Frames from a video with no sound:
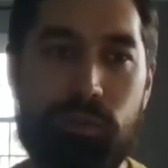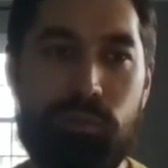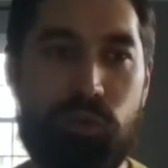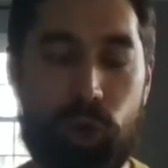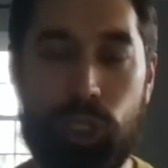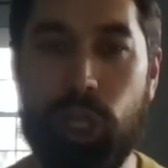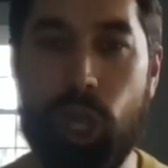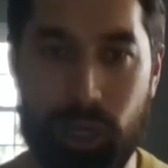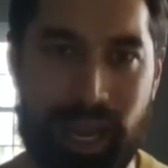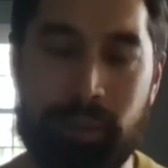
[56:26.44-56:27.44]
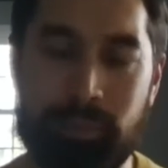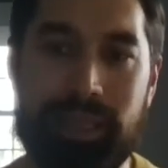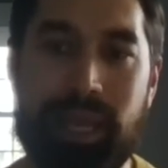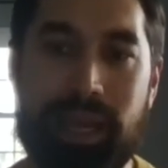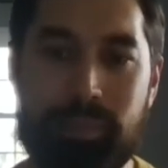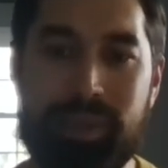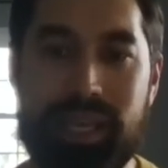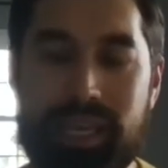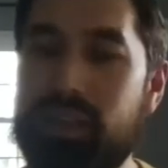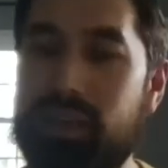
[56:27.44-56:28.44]
for a long time like that. They
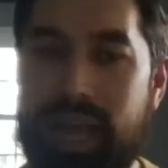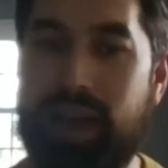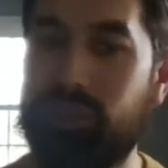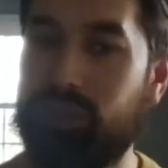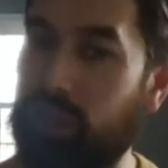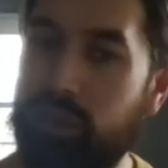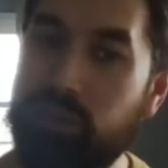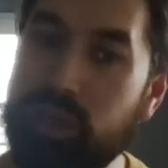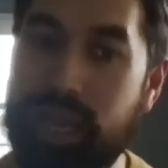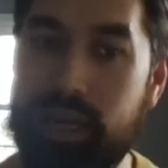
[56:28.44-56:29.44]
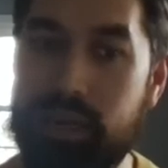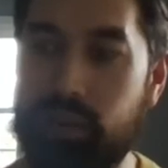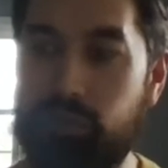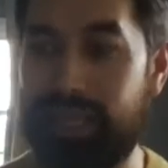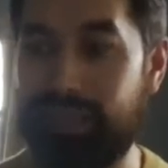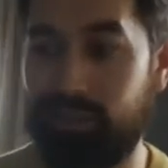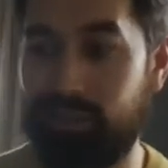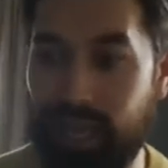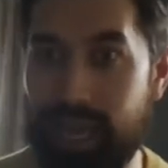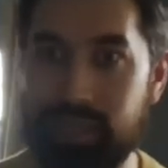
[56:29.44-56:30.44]
either have to deliver, and if that's
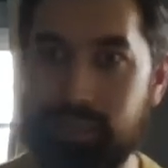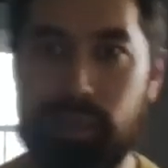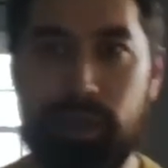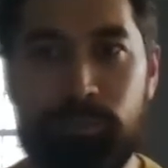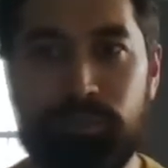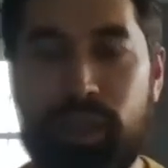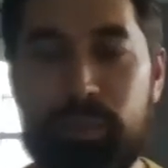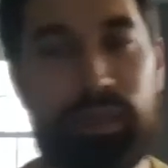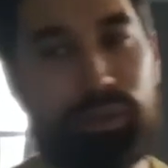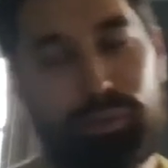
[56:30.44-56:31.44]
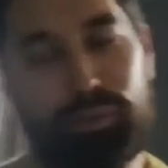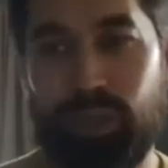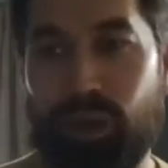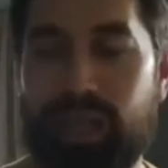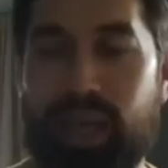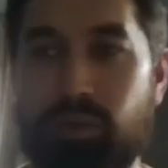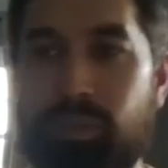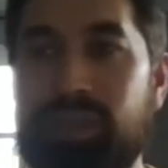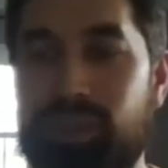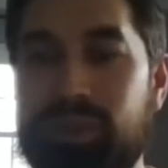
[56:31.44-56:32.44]
the case, that
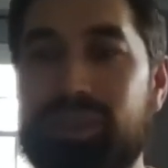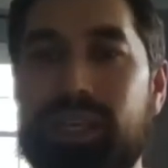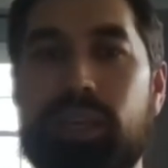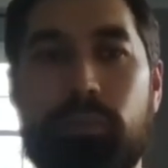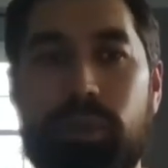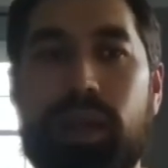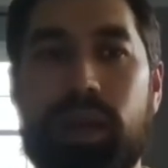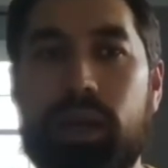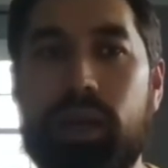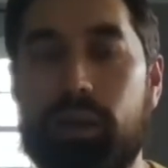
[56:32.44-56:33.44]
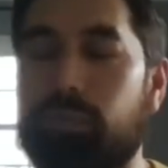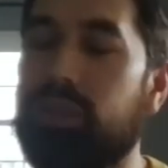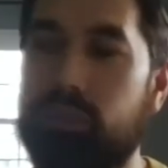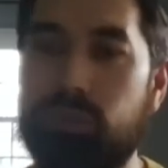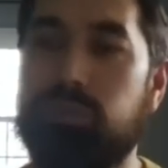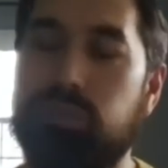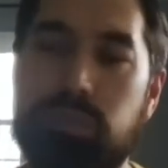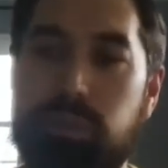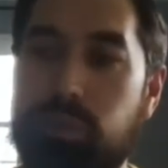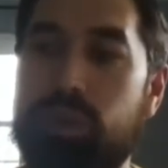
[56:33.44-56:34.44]
remains to be seen. But
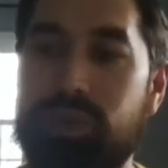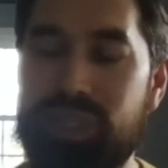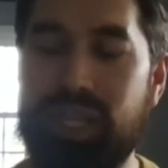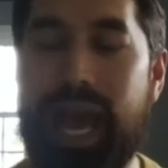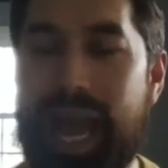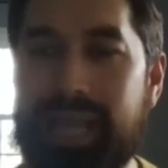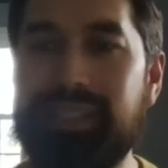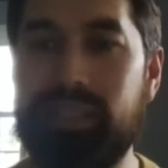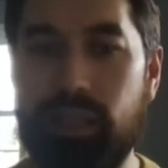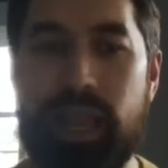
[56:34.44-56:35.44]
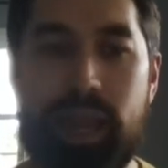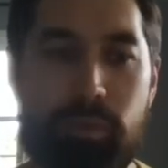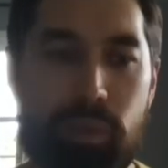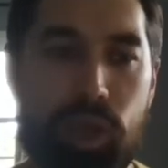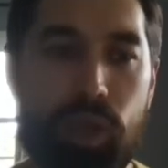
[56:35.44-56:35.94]
we'll see. I still am,